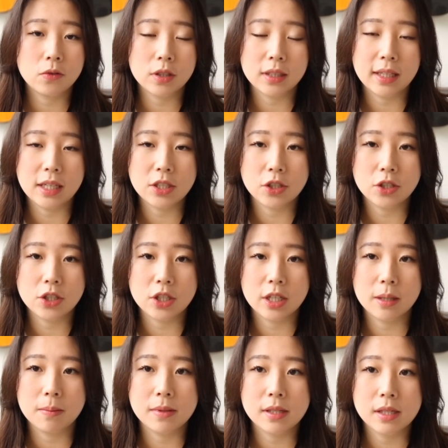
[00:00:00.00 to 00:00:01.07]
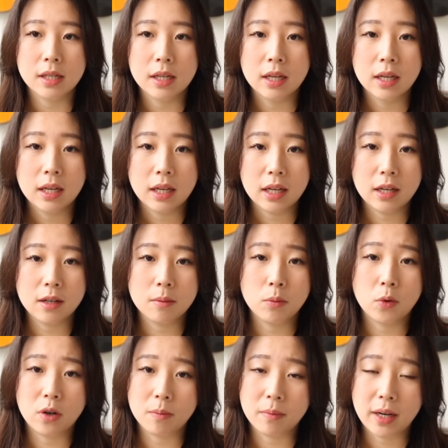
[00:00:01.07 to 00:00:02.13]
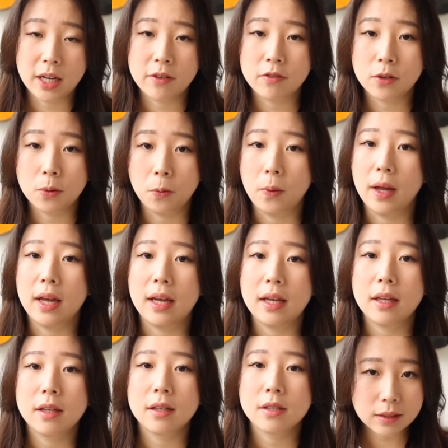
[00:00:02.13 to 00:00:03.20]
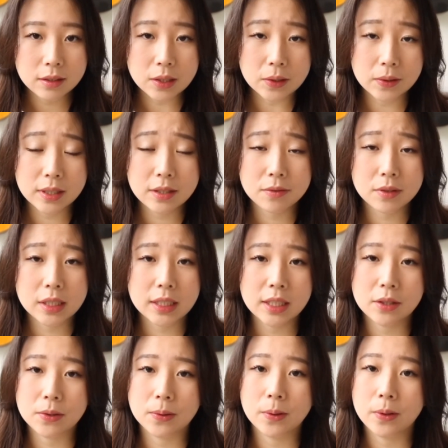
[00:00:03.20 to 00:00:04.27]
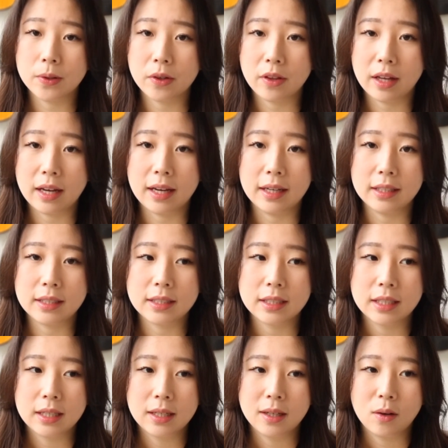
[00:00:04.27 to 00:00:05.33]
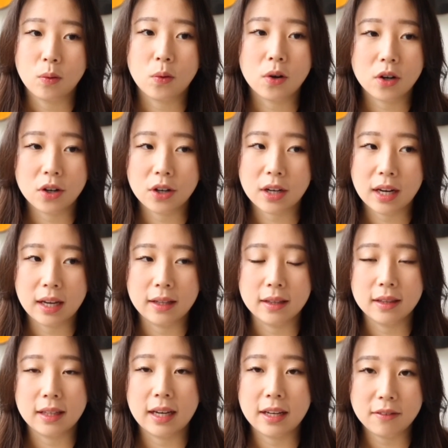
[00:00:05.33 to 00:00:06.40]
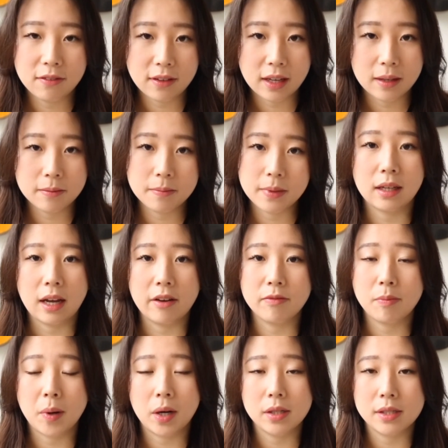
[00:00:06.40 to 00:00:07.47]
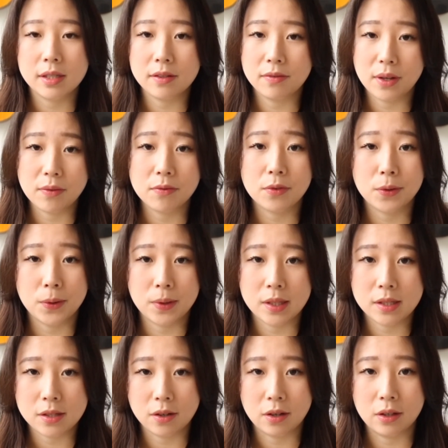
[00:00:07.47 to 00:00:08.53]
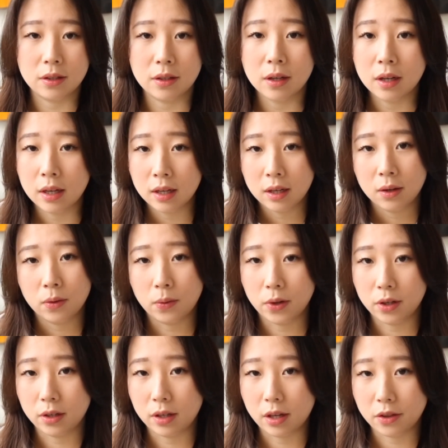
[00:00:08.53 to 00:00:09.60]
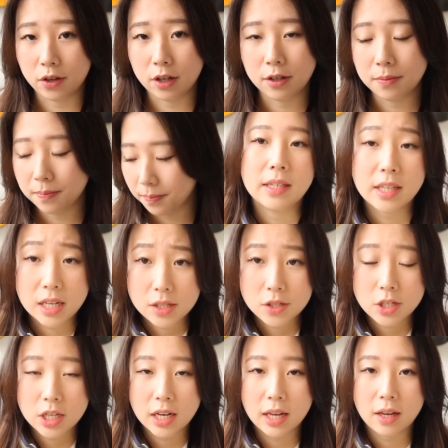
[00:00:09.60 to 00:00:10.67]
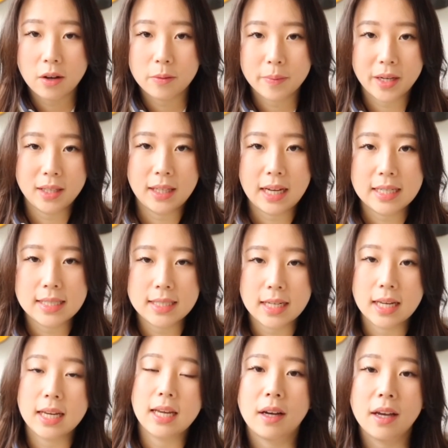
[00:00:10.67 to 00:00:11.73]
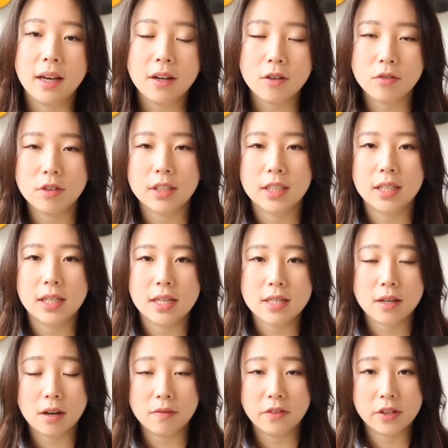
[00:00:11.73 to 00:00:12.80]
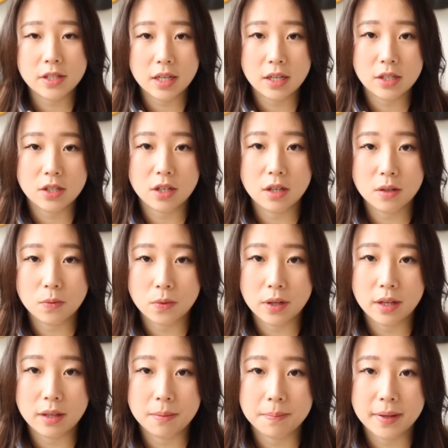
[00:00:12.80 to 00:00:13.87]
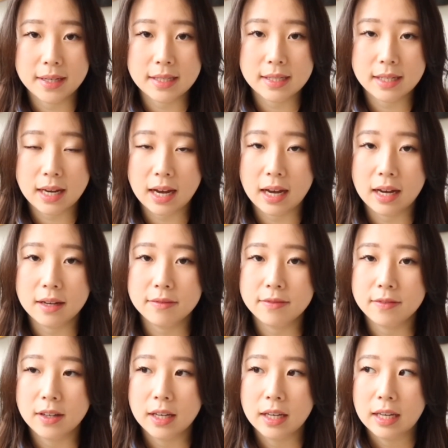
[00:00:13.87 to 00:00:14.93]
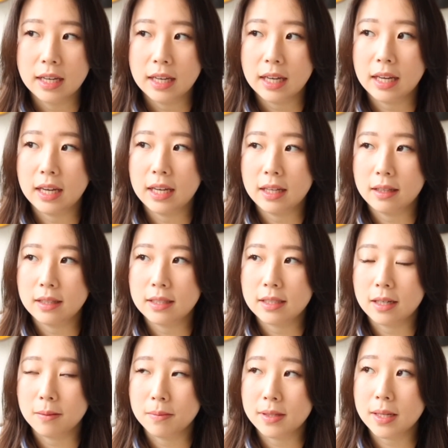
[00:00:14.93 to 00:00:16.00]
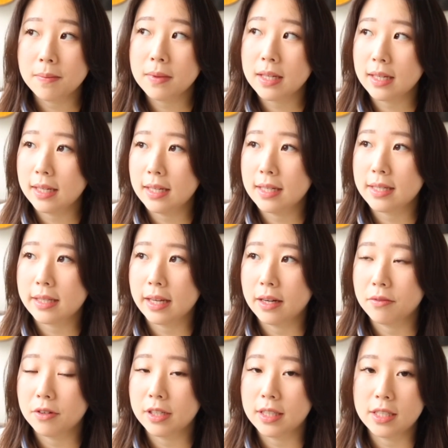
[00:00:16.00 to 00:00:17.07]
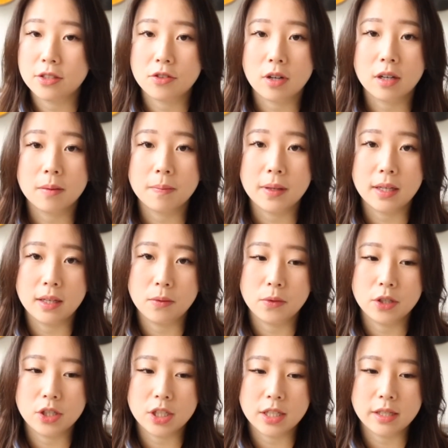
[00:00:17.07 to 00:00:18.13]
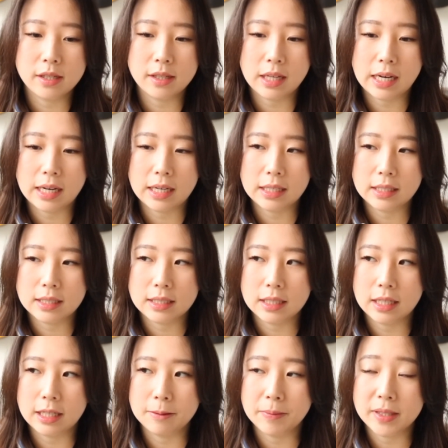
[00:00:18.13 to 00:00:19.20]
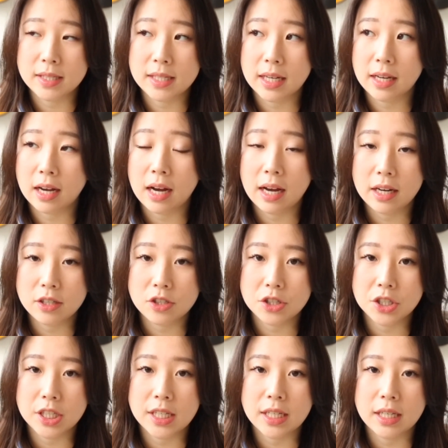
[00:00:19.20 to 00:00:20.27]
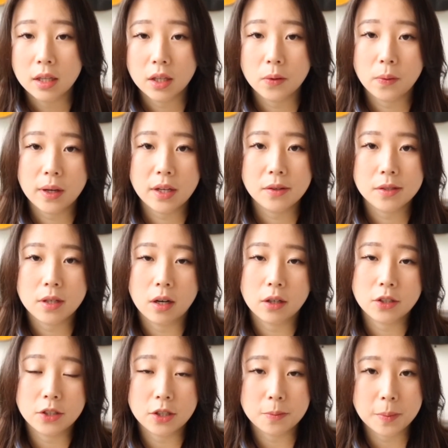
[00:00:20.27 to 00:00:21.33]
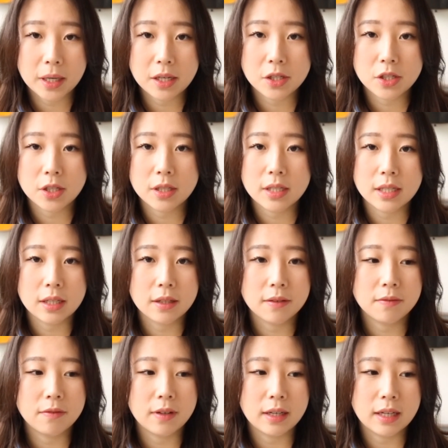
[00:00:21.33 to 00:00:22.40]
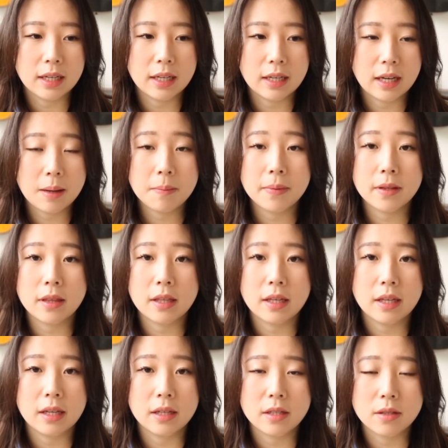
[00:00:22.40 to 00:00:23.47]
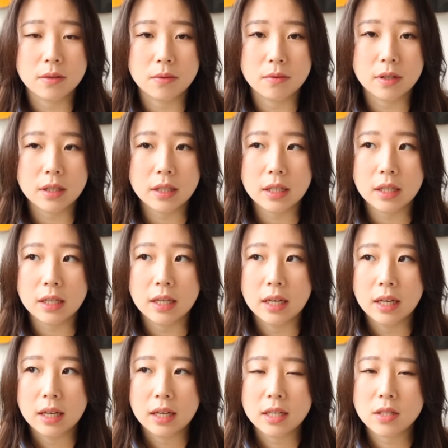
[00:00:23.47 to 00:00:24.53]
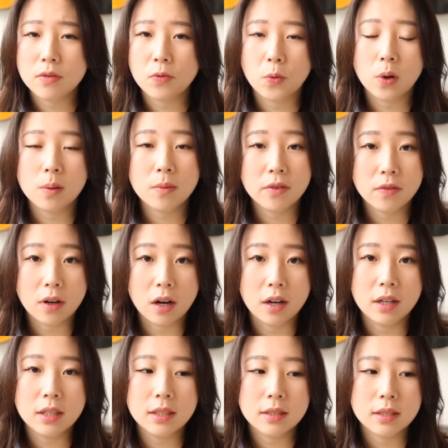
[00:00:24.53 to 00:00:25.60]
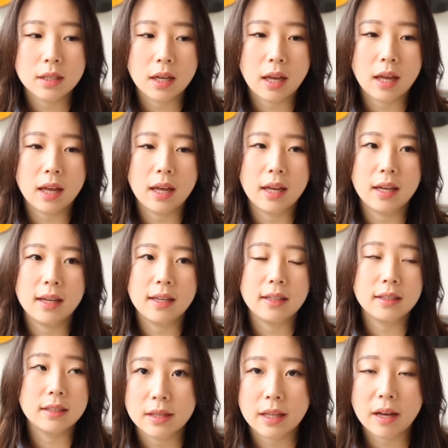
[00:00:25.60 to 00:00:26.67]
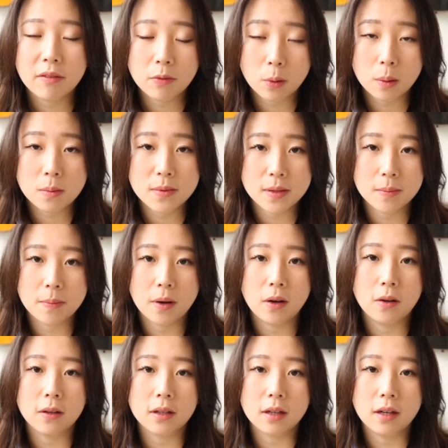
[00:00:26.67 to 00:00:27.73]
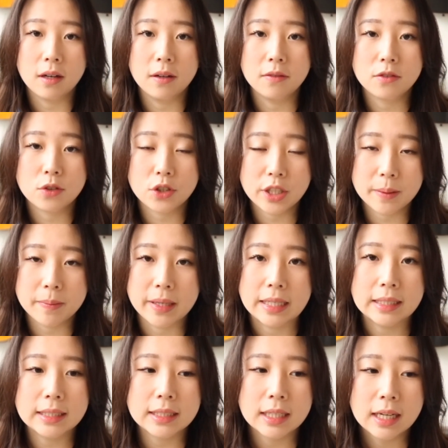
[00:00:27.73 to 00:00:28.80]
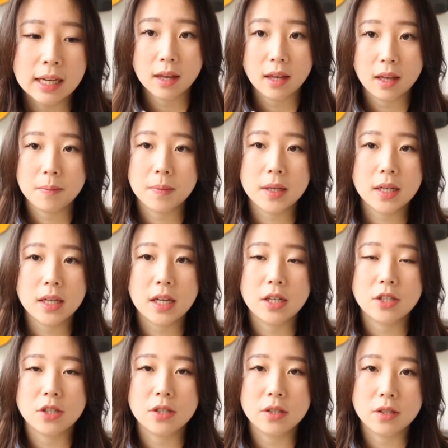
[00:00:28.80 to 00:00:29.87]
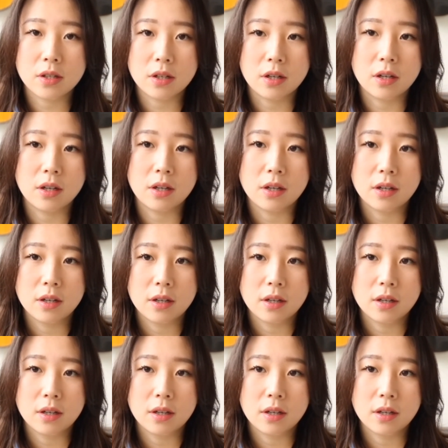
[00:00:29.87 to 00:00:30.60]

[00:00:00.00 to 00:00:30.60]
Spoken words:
relationships in a more mindful way. So it's really cool that work and life can have positive influence on one another. And yesterday on my last day, I had a really nice conversation with my staff, and something he said really struck me, which is that in psychiatry, the way you talk to your patients and convey empathy is a form of art, and that forms the bulk of treatment. And medications are